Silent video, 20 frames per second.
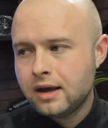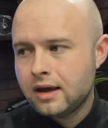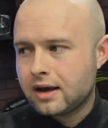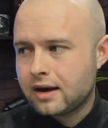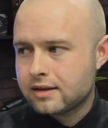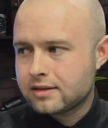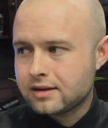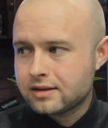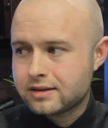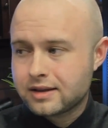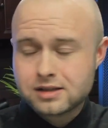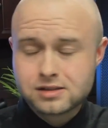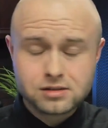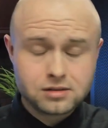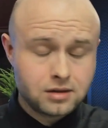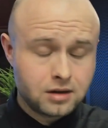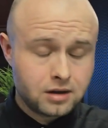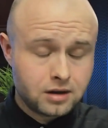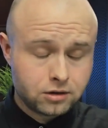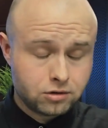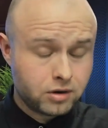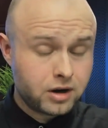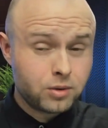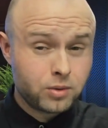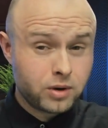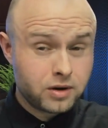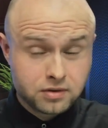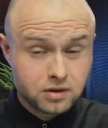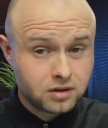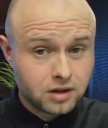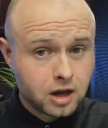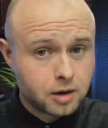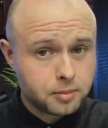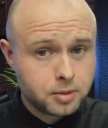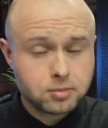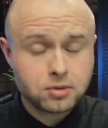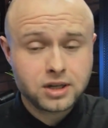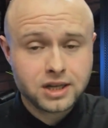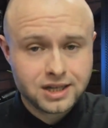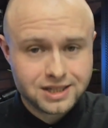and I think that's a great way for a lot of
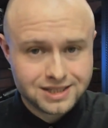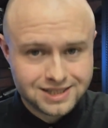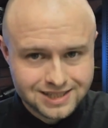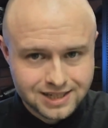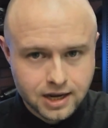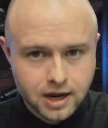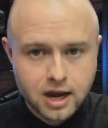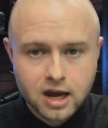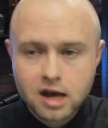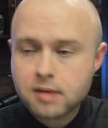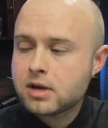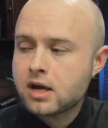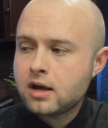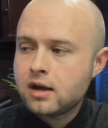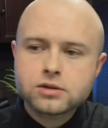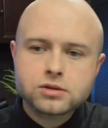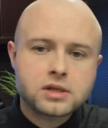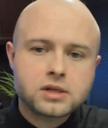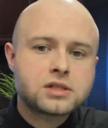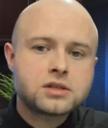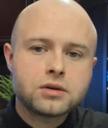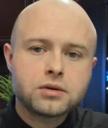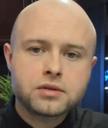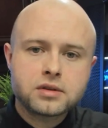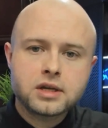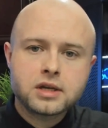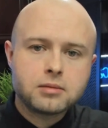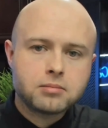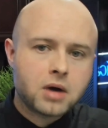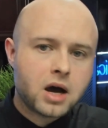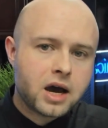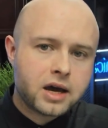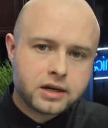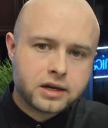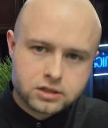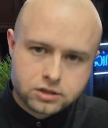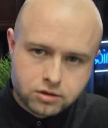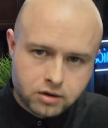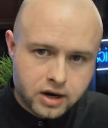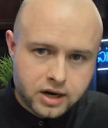people to get scammed. So I still think
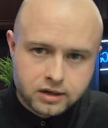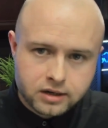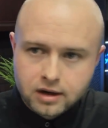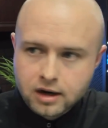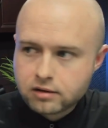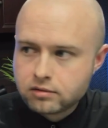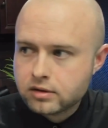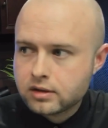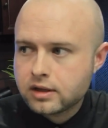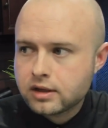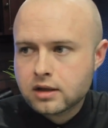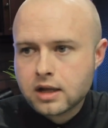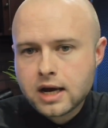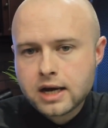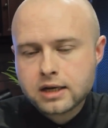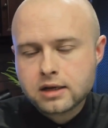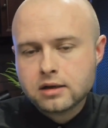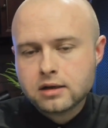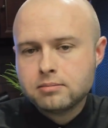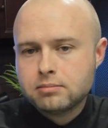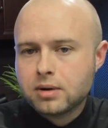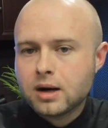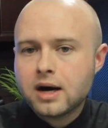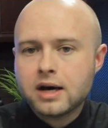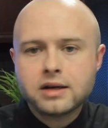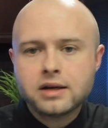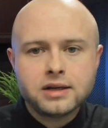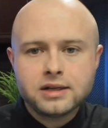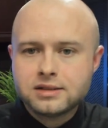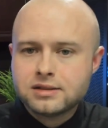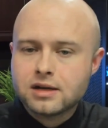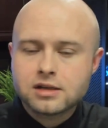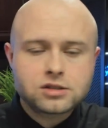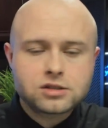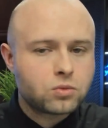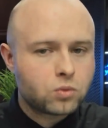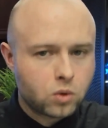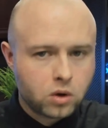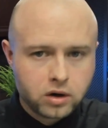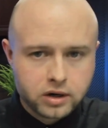mining is great. I really like it, but it
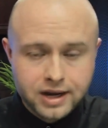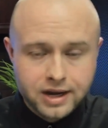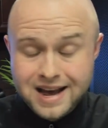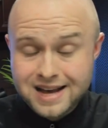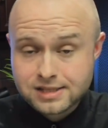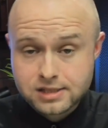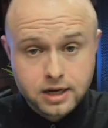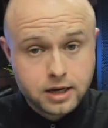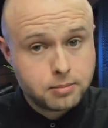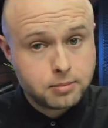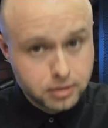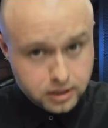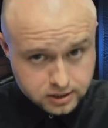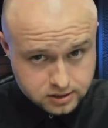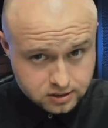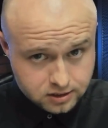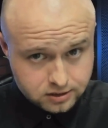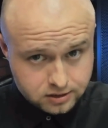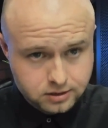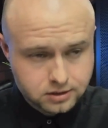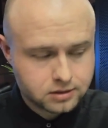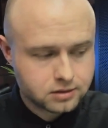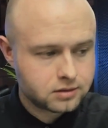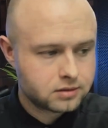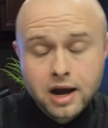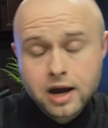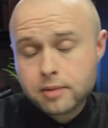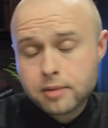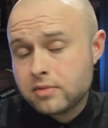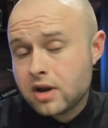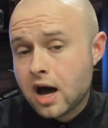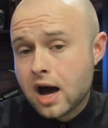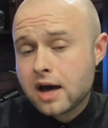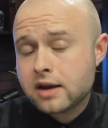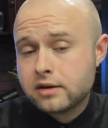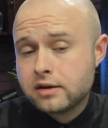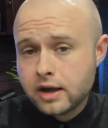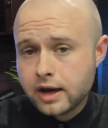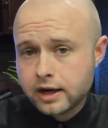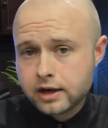doesn't work as a business. I am
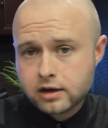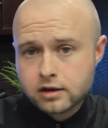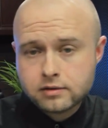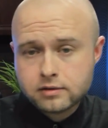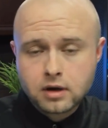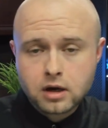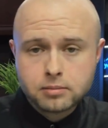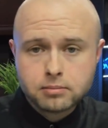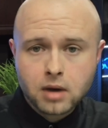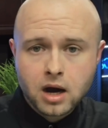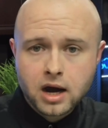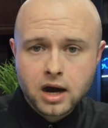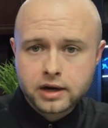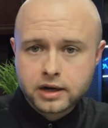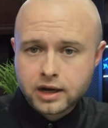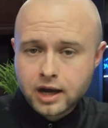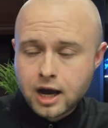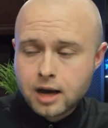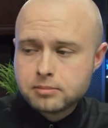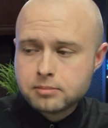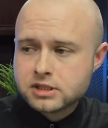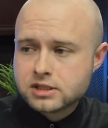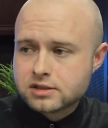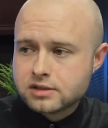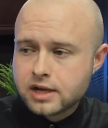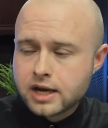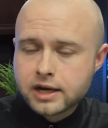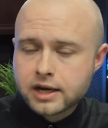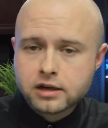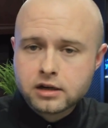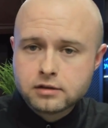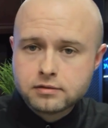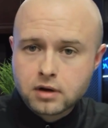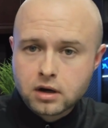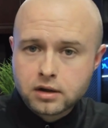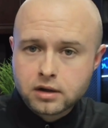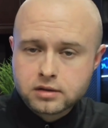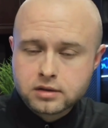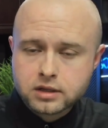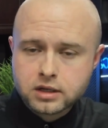not negative on mining. I'm just negative
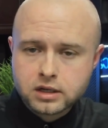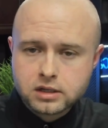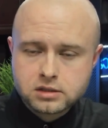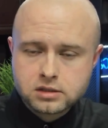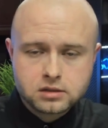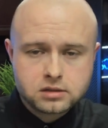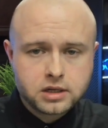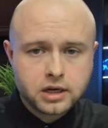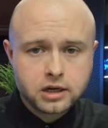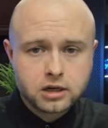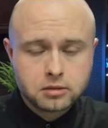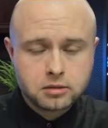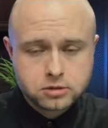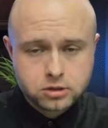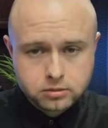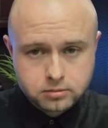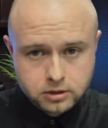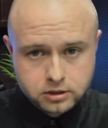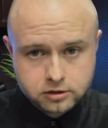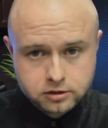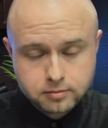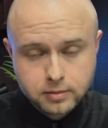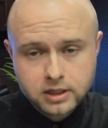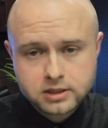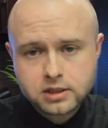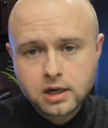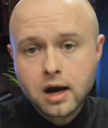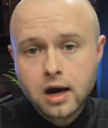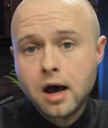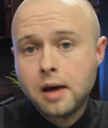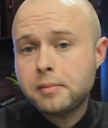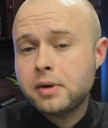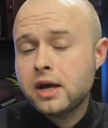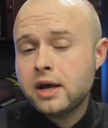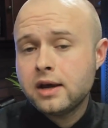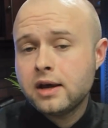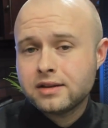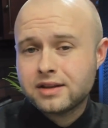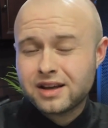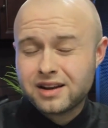on things that take up too much of my time
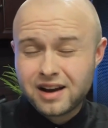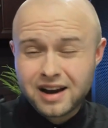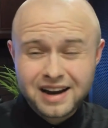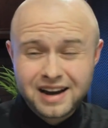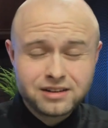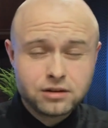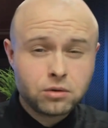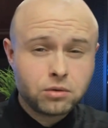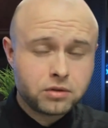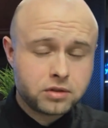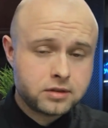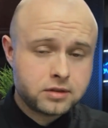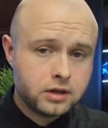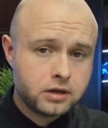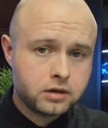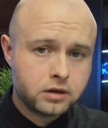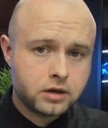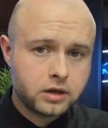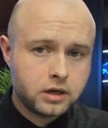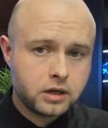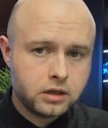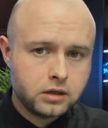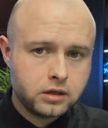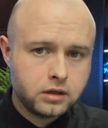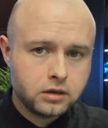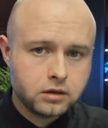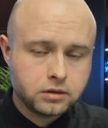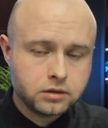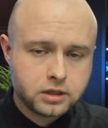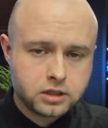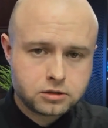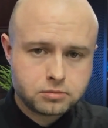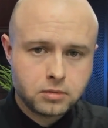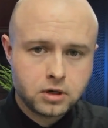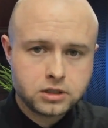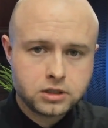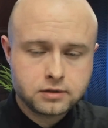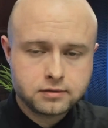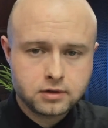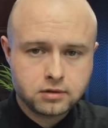that I don't think are going to yield as
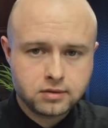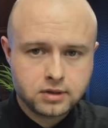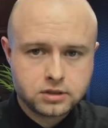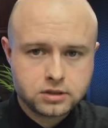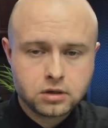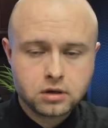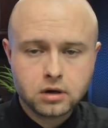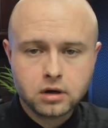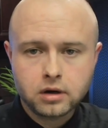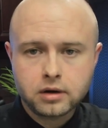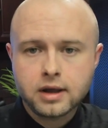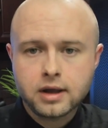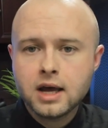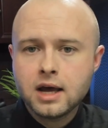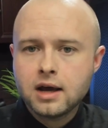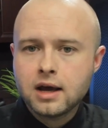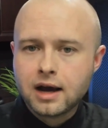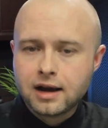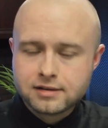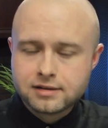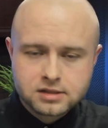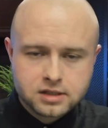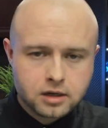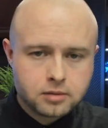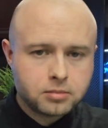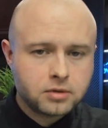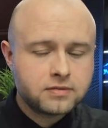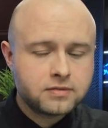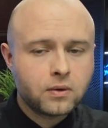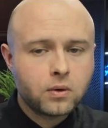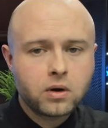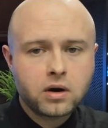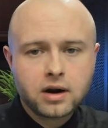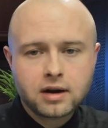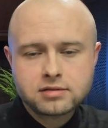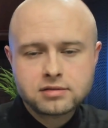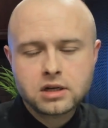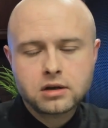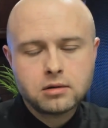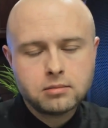much of a return. I said before,
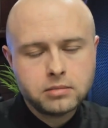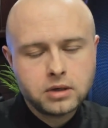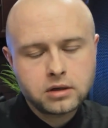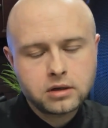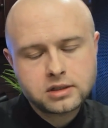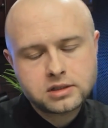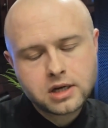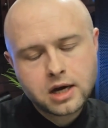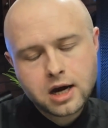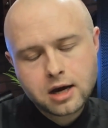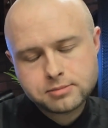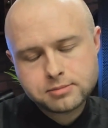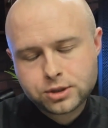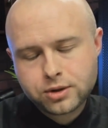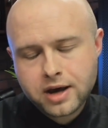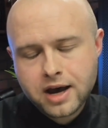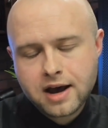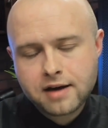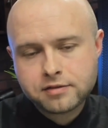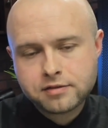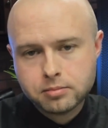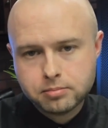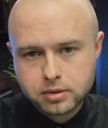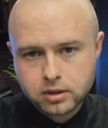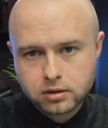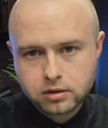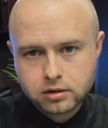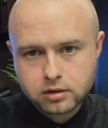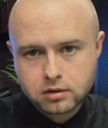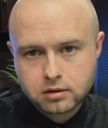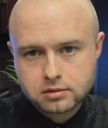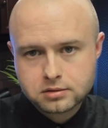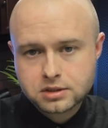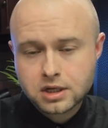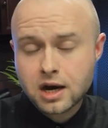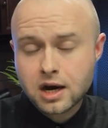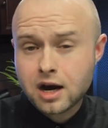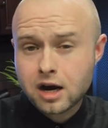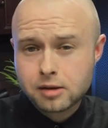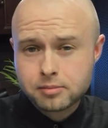I've said a million times, you have to bill your own
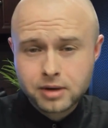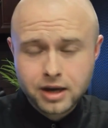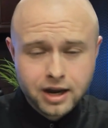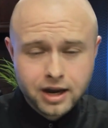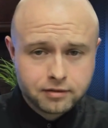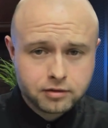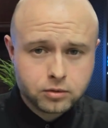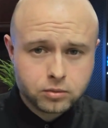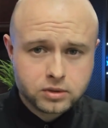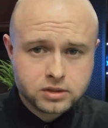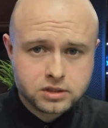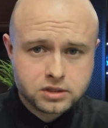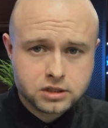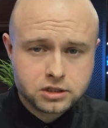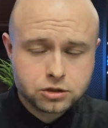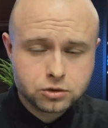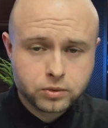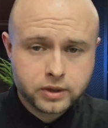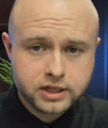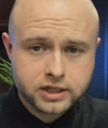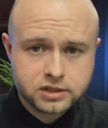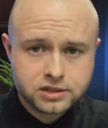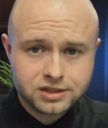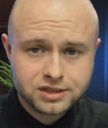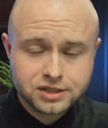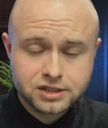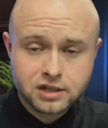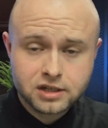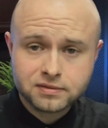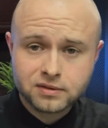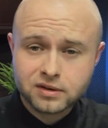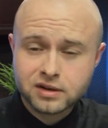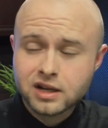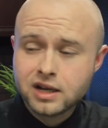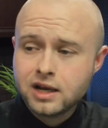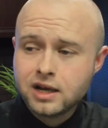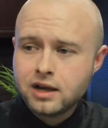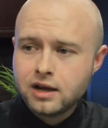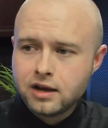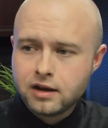time. Everyone's situation is different.
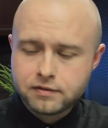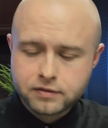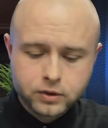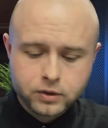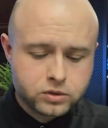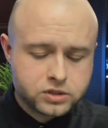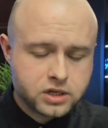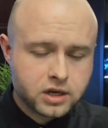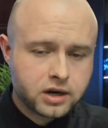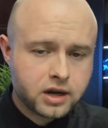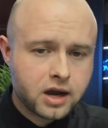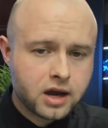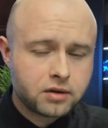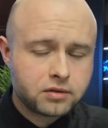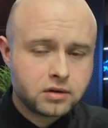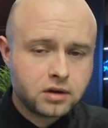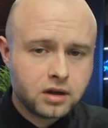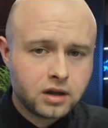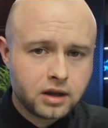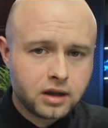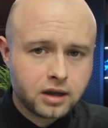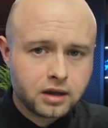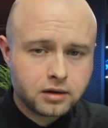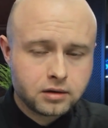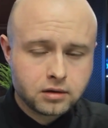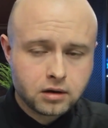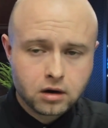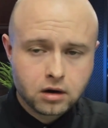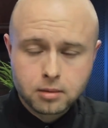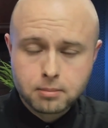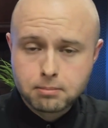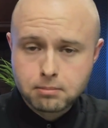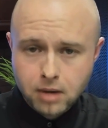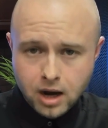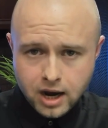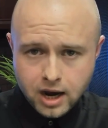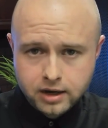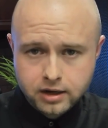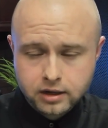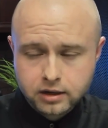If you set out and are
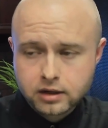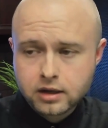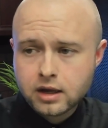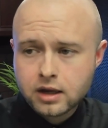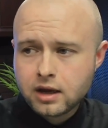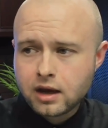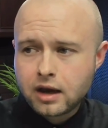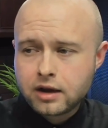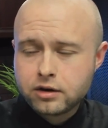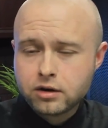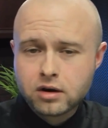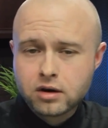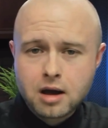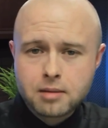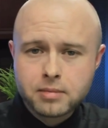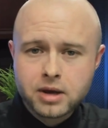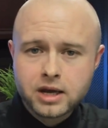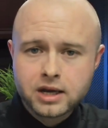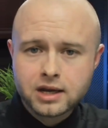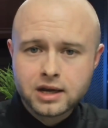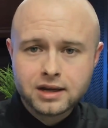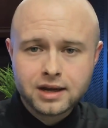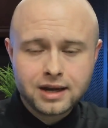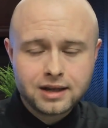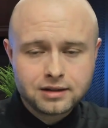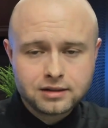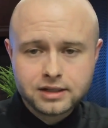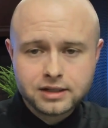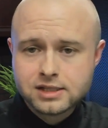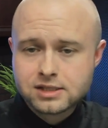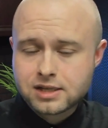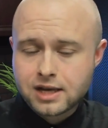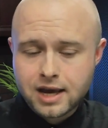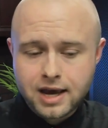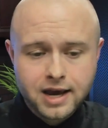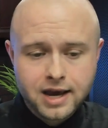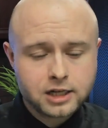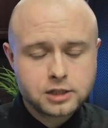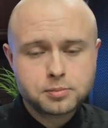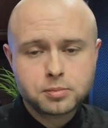mining and you're not making at least
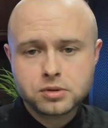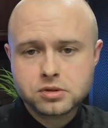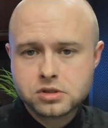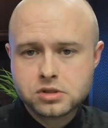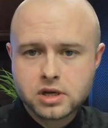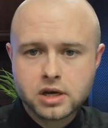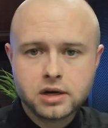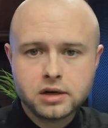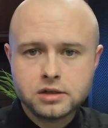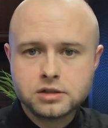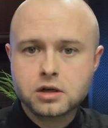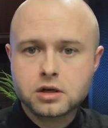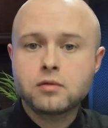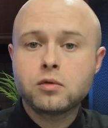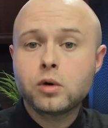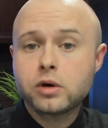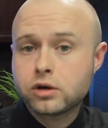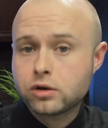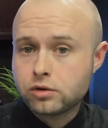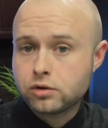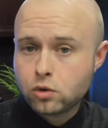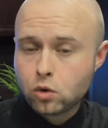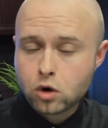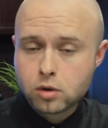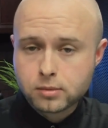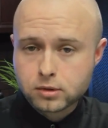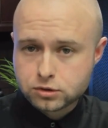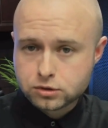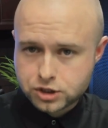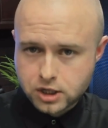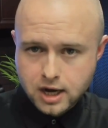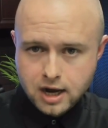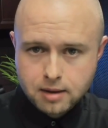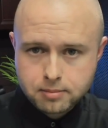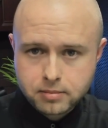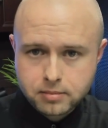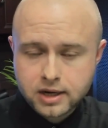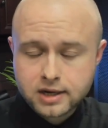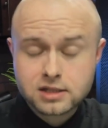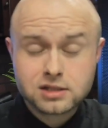X percentage of what your normal job
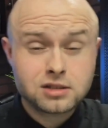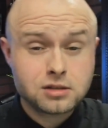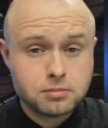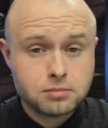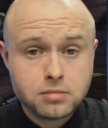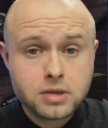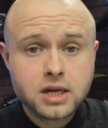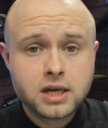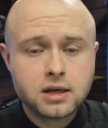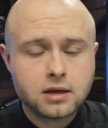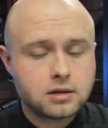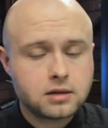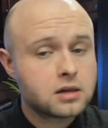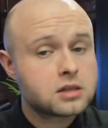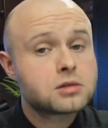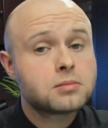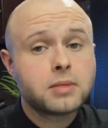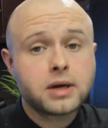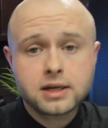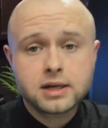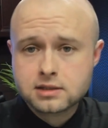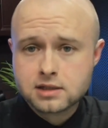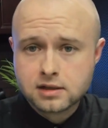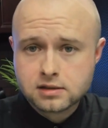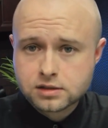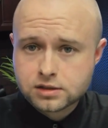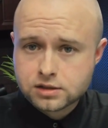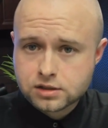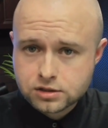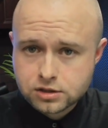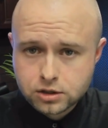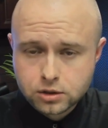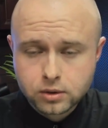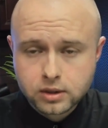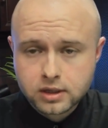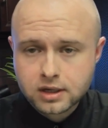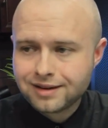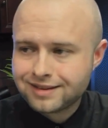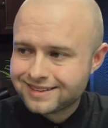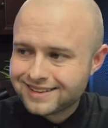makes, to me it doesn't make sense to do
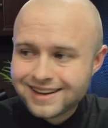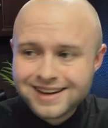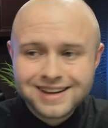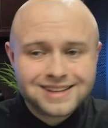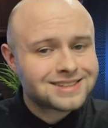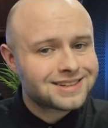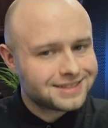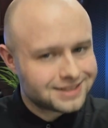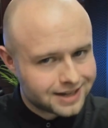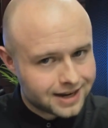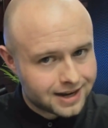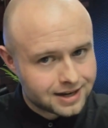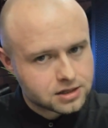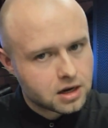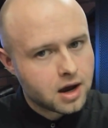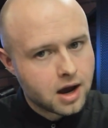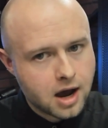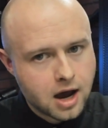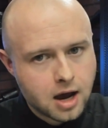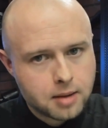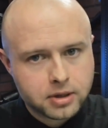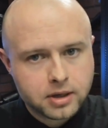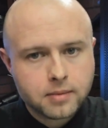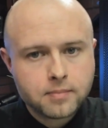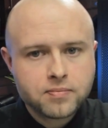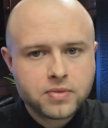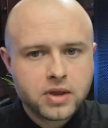it unless it's as a hobby.